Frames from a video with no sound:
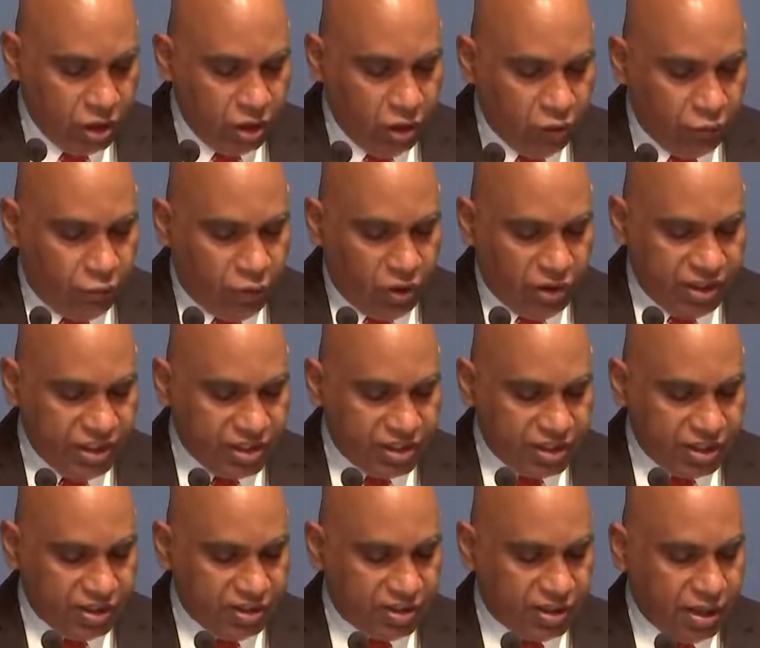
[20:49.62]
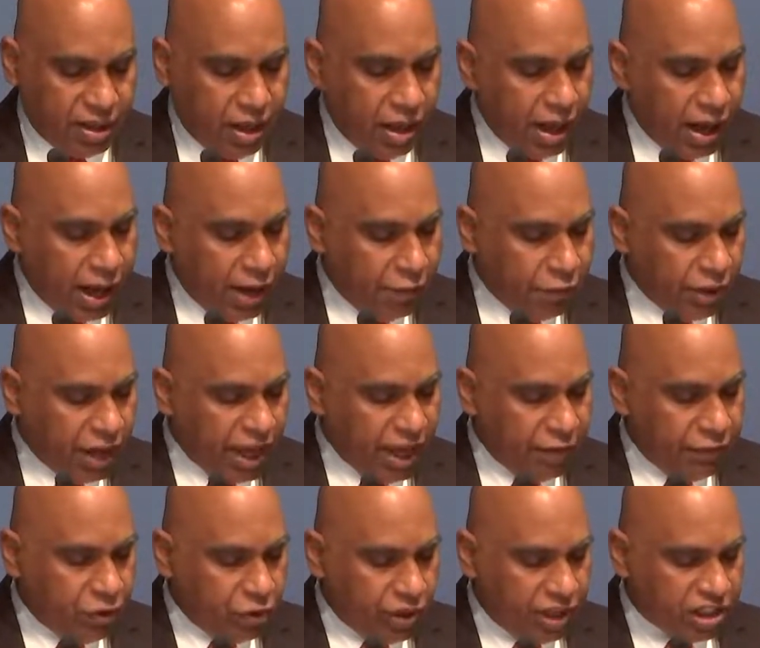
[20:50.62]
For instance, how
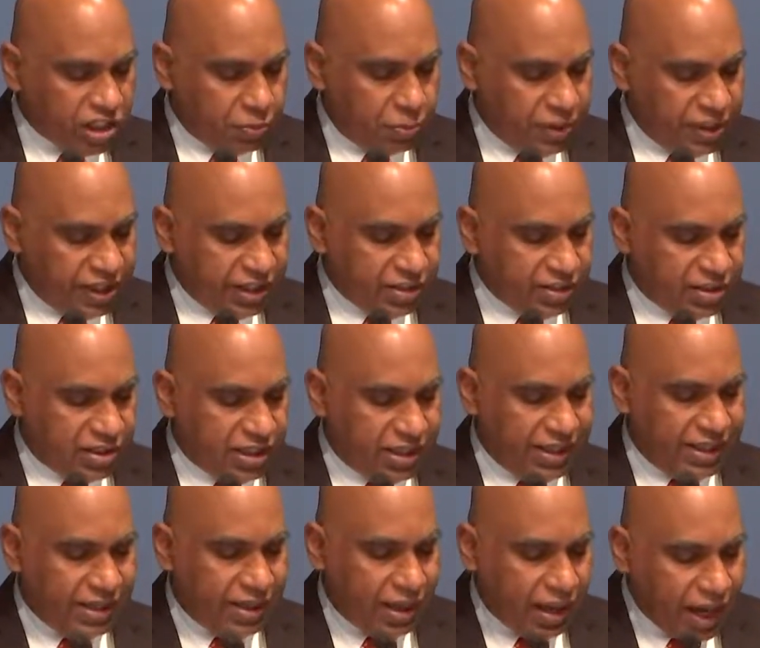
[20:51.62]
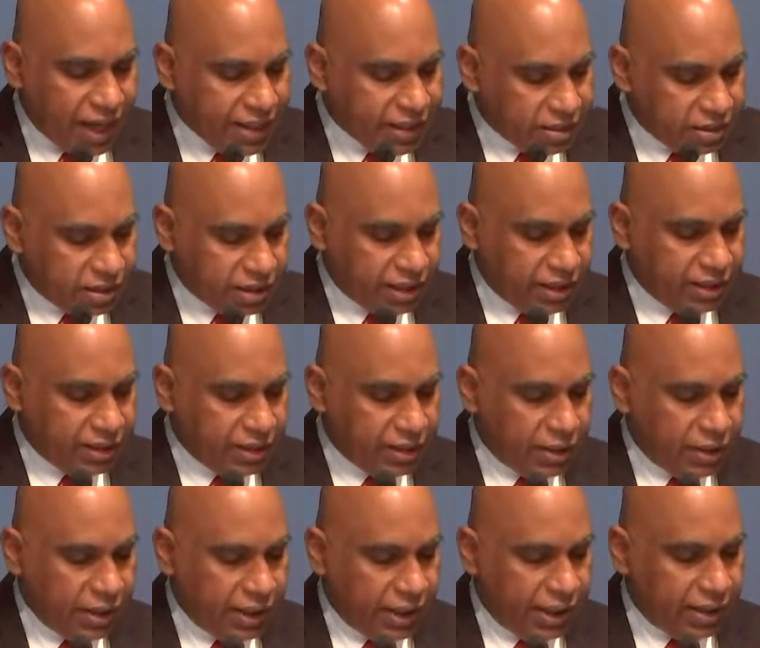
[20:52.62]
have you experienced the enlightening
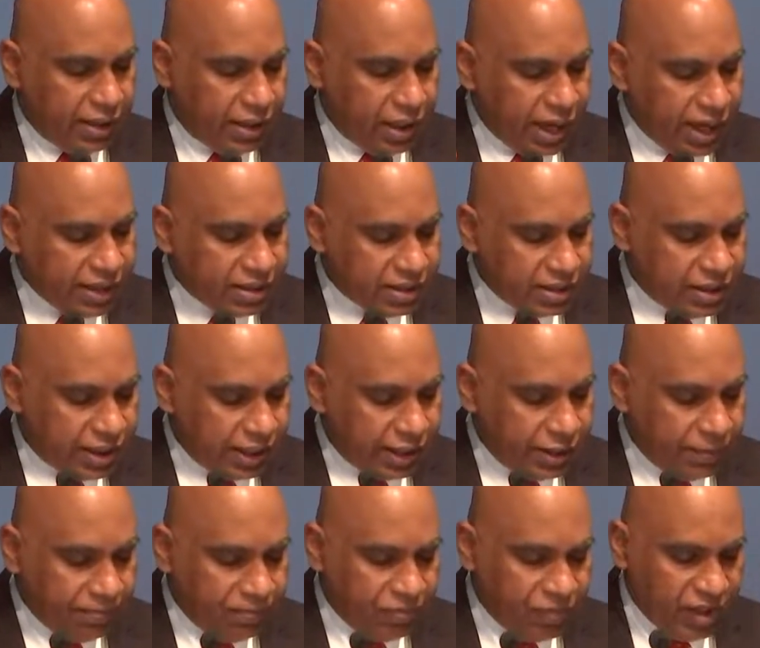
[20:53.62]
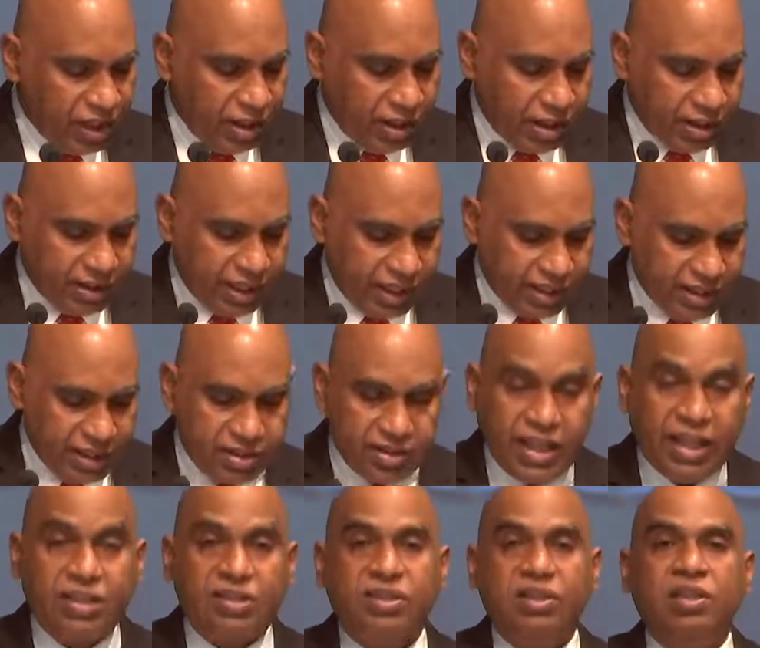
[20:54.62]
that the
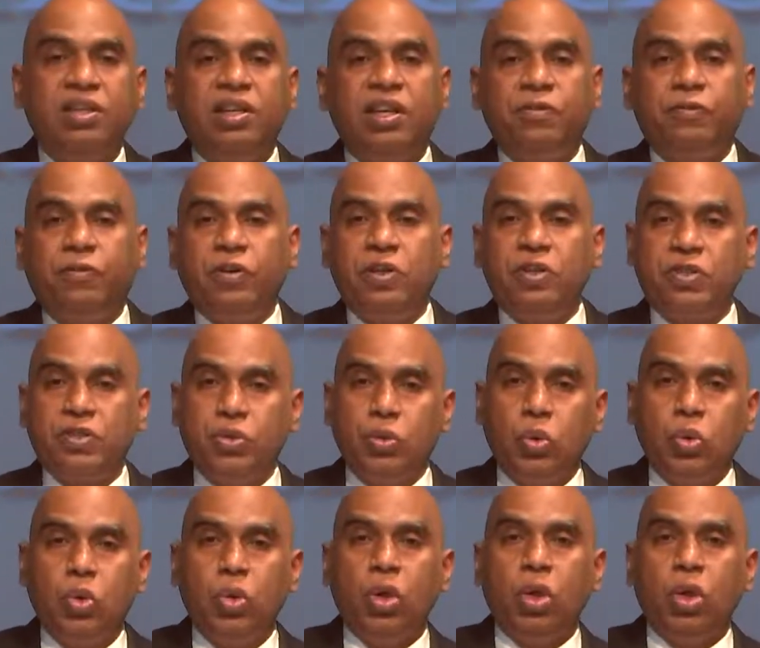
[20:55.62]
text refers to?